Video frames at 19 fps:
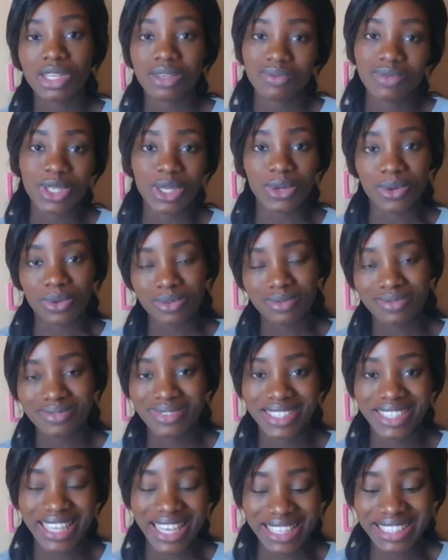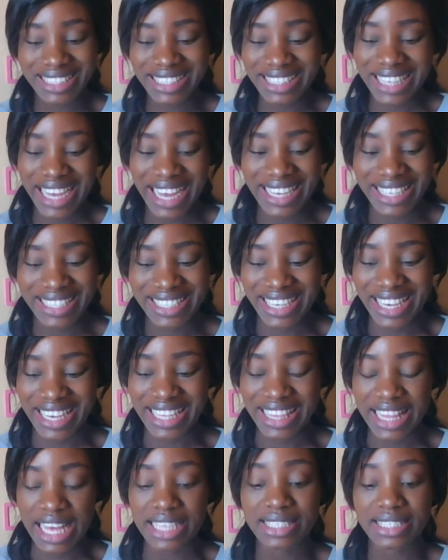you know, get the idea
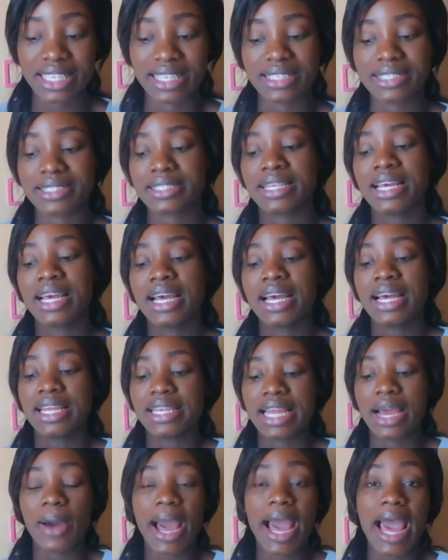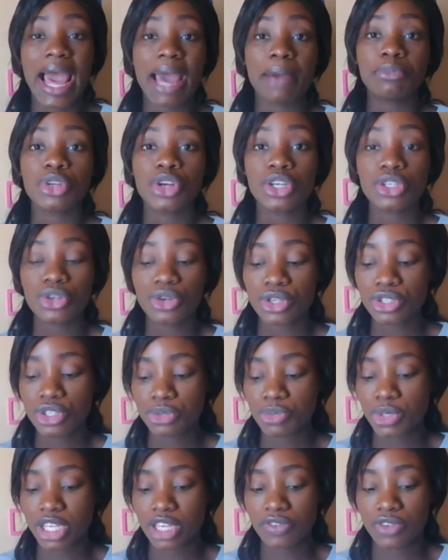in that sense. Now, I'm not going to
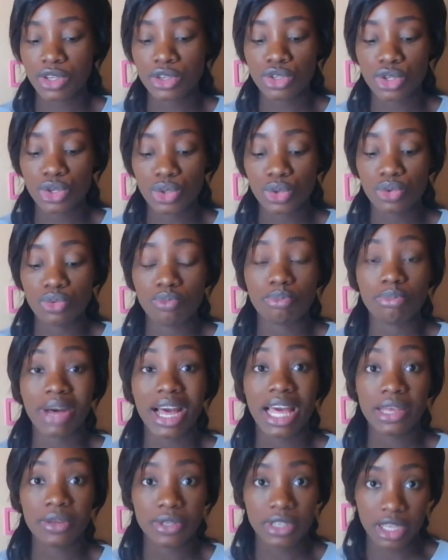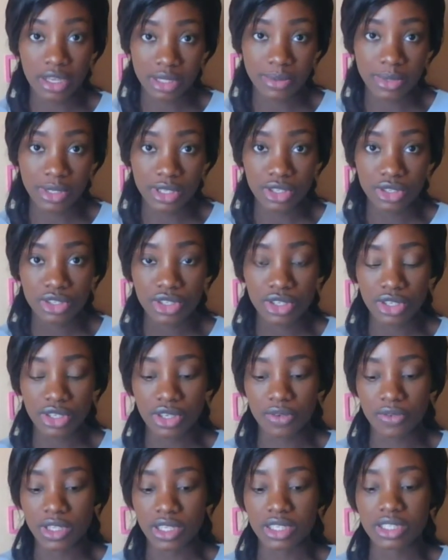be giving you my own explanation
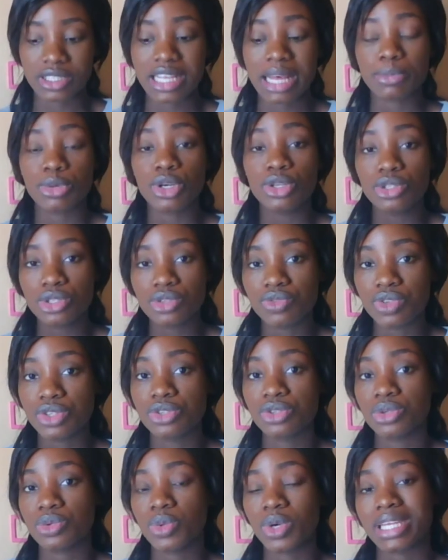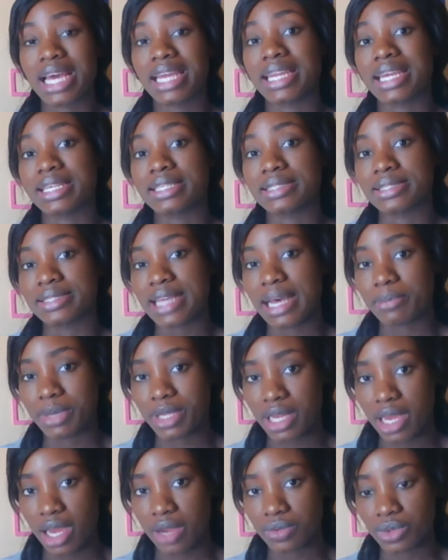of this. I'm going to read you what an
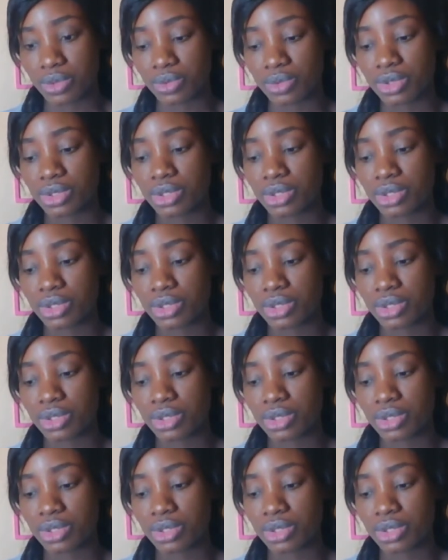examiner wrote